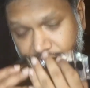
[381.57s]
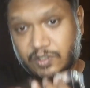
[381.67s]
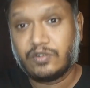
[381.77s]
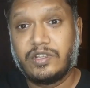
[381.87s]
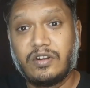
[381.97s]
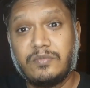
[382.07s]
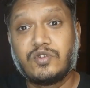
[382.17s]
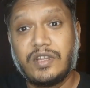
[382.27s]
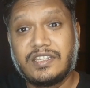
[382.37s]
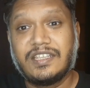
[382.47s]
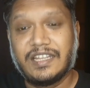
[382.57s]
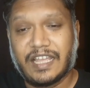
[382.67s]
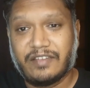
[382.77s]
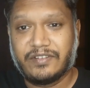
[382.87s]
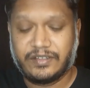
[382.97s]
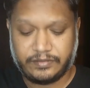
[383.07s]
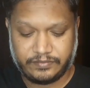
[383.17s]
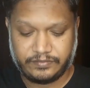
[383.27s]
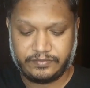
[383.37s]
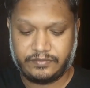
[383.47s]
So Dior Homme 2011
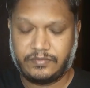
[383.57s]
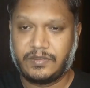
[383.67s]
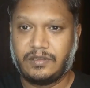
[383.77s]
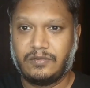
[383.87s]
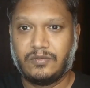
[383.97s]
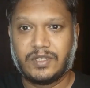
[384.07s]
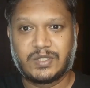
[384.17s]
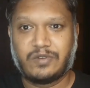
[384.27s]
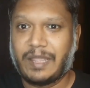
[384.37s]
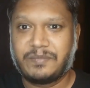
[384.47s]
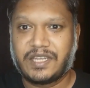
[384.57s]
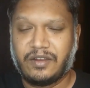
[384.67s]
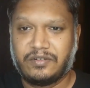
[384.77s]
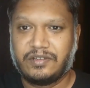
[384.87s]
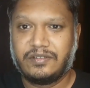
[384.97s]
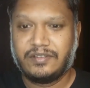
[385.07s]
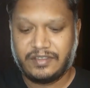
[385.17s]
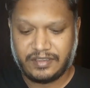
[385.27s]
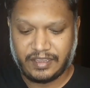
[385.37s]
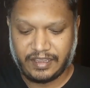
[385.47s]
was wiped out,
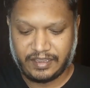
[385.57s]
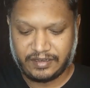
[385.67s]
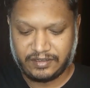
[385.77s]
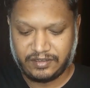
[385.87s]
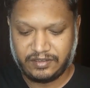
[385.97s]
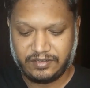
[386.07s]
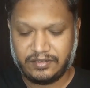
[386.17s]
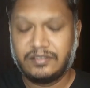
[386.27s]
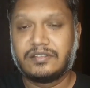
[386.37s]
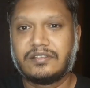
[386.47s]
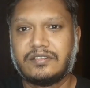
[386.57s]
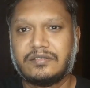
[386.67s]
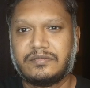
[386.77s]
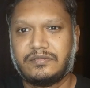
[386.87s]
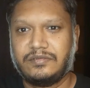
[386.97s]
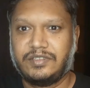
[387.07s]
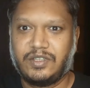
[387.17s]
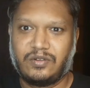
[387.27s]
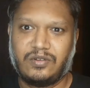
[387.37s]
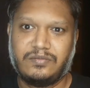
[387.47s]
and
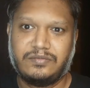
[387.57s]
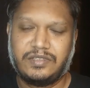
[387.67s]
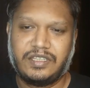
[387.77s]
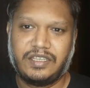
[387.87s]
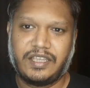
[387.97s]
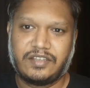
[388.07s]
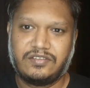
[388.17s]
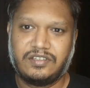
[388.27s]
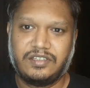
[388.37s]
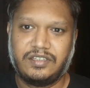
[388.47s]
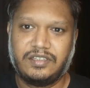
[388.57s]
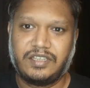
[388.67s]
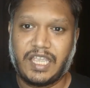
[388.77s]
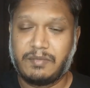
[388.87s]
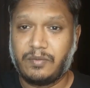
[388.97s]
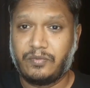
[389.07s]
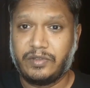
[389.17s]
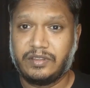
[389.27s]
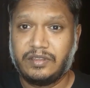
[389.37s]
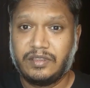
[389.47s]
Dior Homme, they actually came up
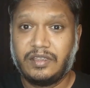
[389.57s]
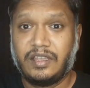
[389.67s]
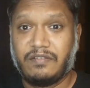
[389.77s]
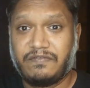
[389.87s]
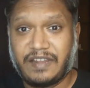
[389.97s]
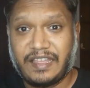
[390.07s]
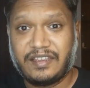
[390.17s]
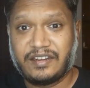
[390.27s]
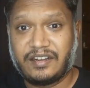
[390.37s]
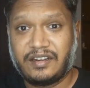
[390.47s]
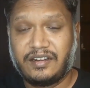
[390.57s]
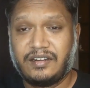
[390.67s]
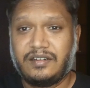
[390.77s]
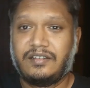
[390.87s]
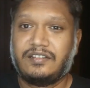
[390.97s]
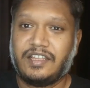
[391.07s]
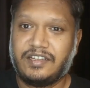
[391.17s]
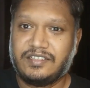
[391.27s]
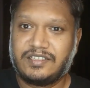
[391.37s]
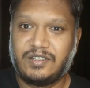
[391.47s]
with a flanker, that
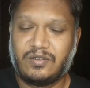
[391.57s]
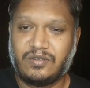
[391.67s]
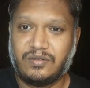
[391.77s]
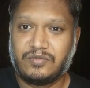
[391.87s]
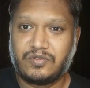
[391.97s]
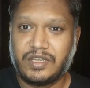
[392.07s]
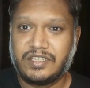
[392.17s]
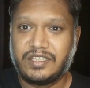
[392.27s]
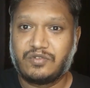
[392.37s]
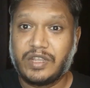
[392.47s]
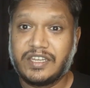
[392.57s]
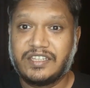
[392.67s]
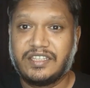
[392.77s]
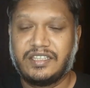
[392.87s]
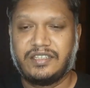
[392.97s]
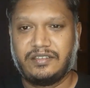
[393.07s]
is Dior Homme 2020,